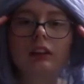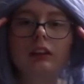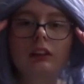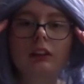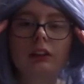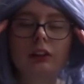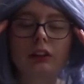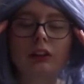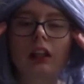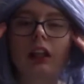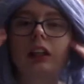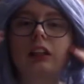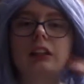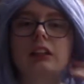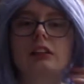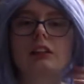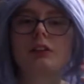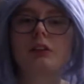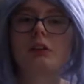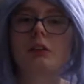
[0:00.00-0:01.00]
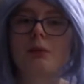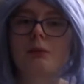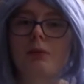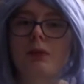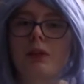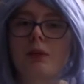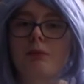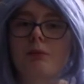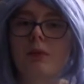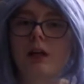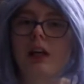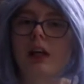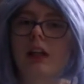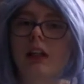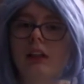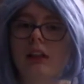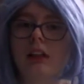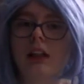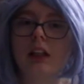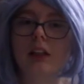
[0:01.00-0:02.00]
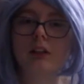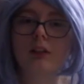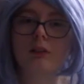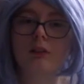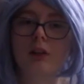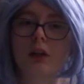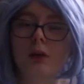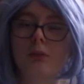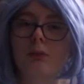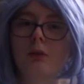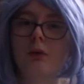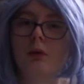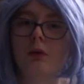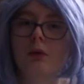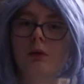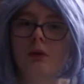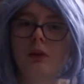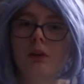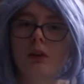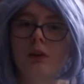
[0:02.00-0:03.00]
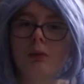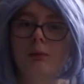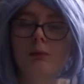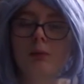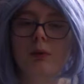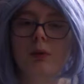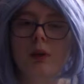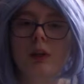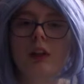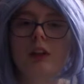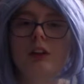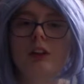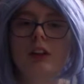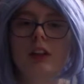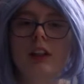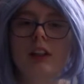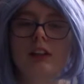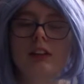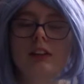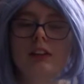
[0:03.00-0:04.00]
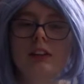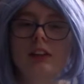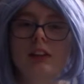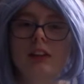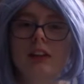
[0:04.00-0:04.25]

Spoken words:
So that is going to be my NaNoWriMo project,